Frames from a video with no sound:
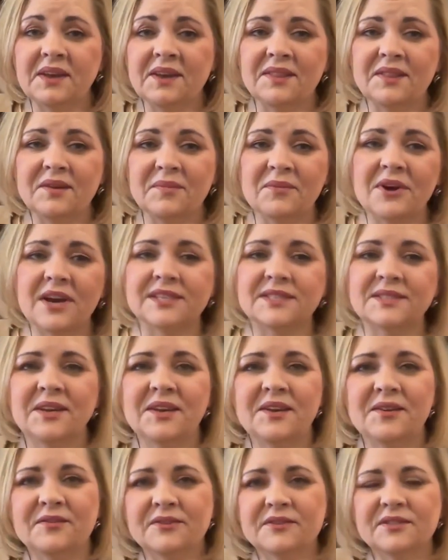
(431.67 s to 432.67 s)
in the
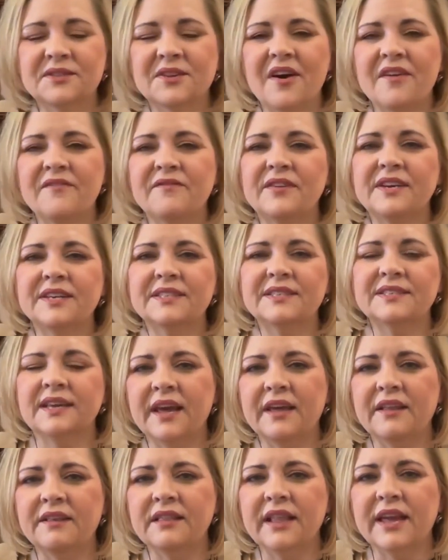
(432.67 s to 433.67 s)
prosecutor's office,
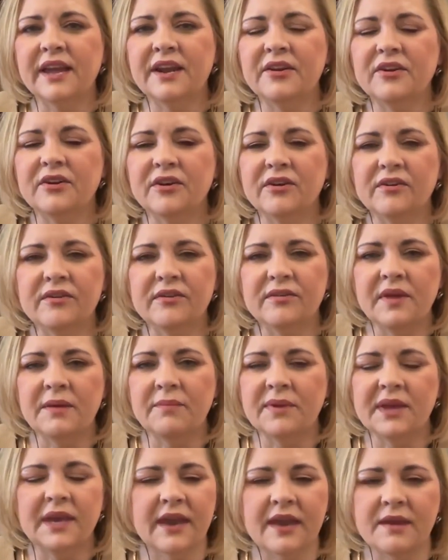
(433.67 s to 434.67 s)
and later it
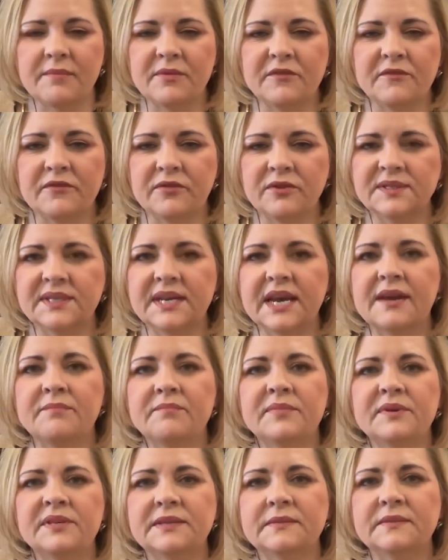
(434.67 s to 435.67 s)
became a full-time
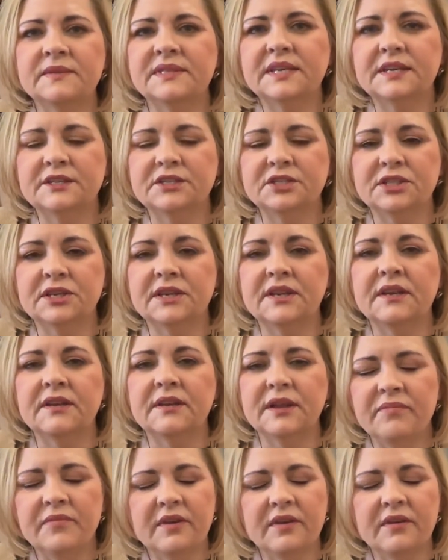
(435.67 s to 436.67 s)

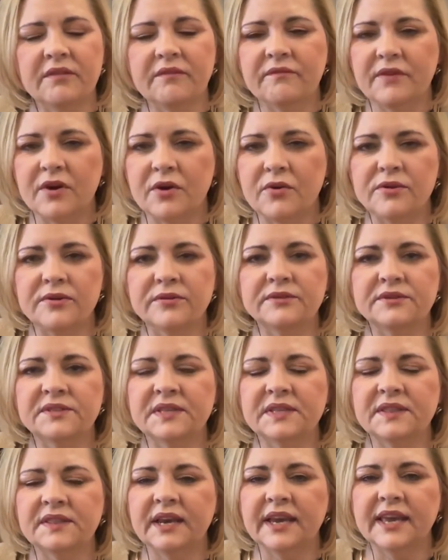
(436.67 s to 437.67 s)
position. The voters
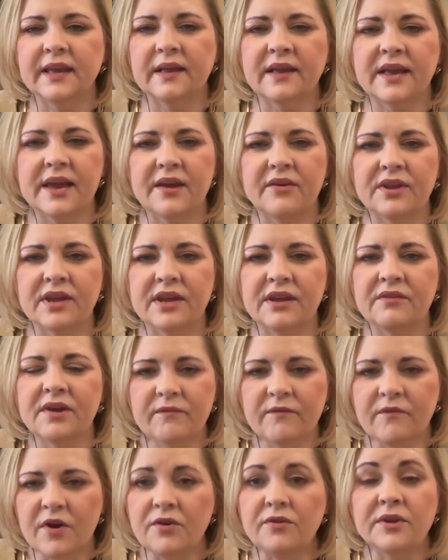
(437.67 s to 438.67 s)
in the county
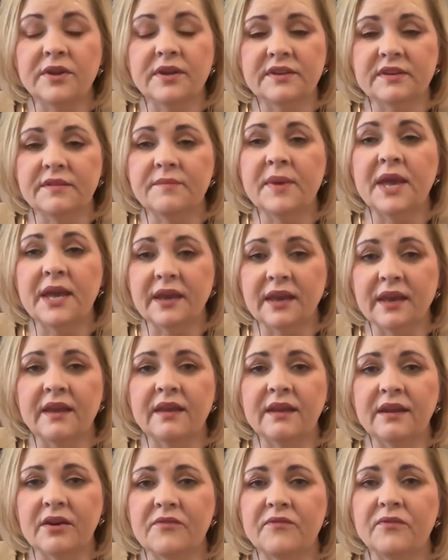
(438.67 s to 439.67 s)
voted to make
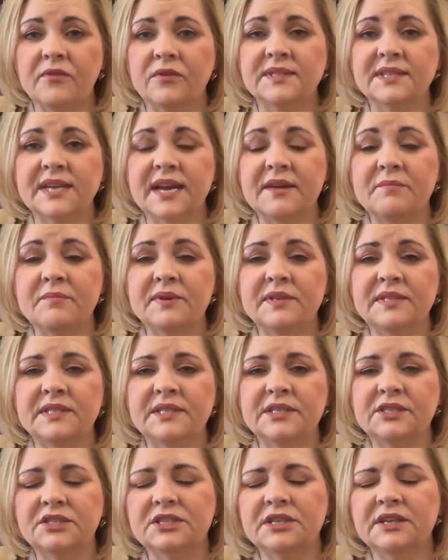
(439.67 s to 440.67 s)
it a full-time
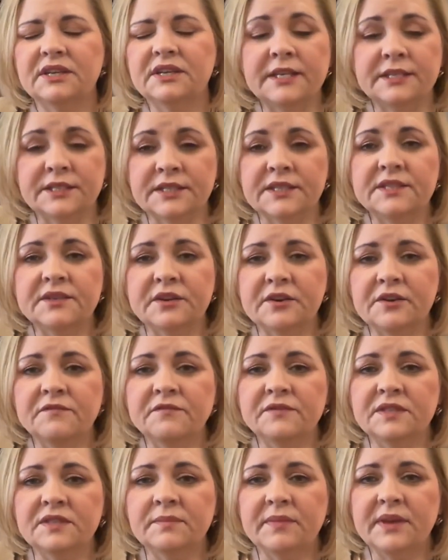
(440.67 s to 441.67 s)
position. It
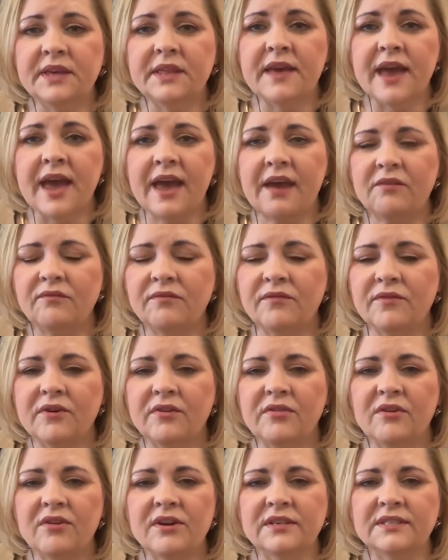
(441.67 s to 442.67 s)
deserved to be that for a
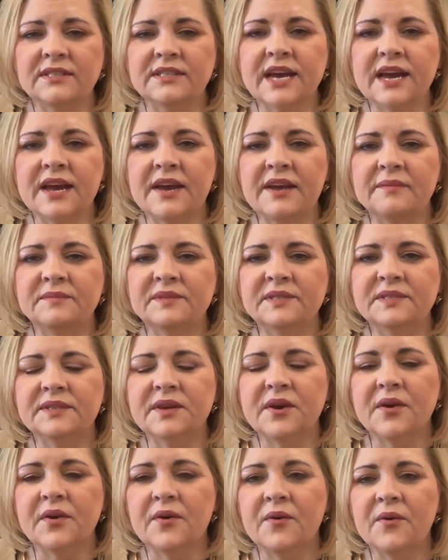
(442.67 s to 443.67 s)
long time.
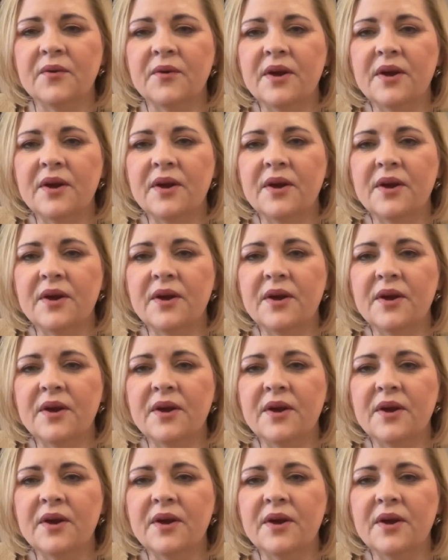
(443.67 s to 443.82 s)
So,